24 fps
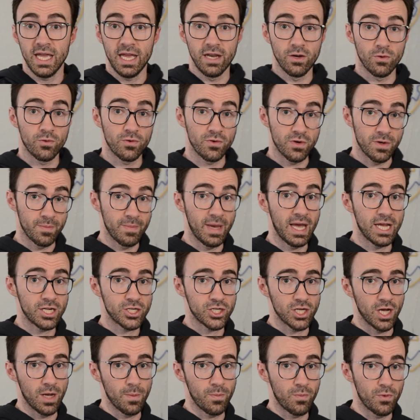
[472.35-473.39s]
in order to
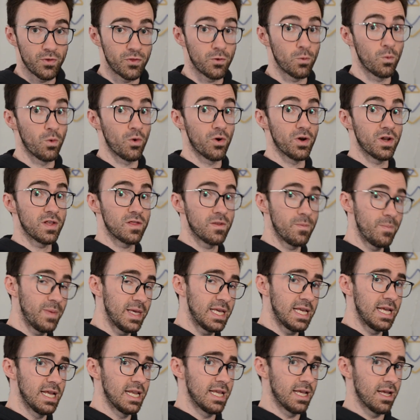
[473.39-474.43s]
match up with the word at the
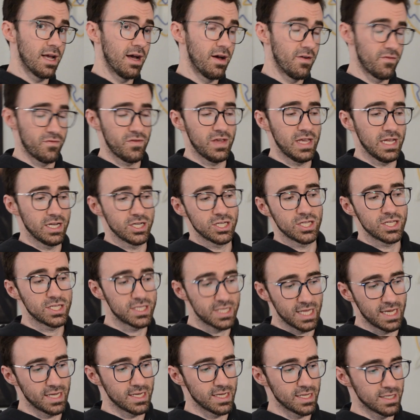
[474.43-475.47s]
beginning of each
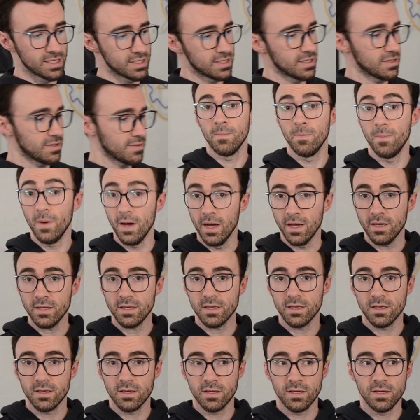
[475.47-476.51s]
sentence.
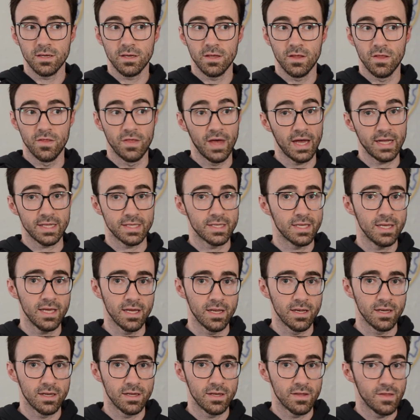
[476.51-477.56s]
But that's
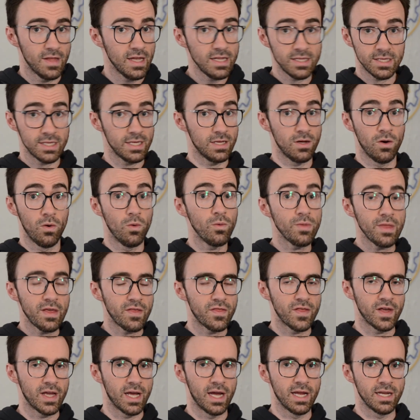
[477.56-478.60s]
it. That's the only
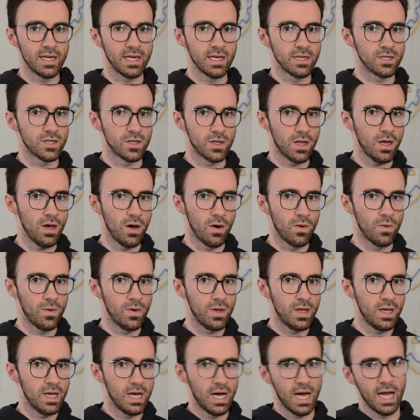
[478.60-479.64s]
thing I need to know.
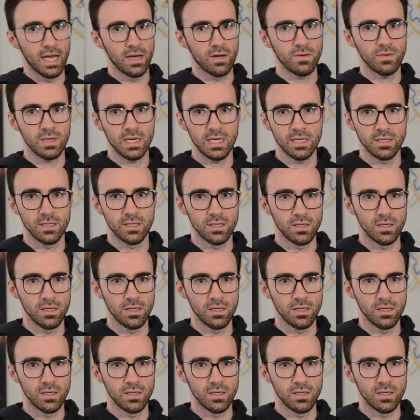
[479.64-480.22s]
I don't need to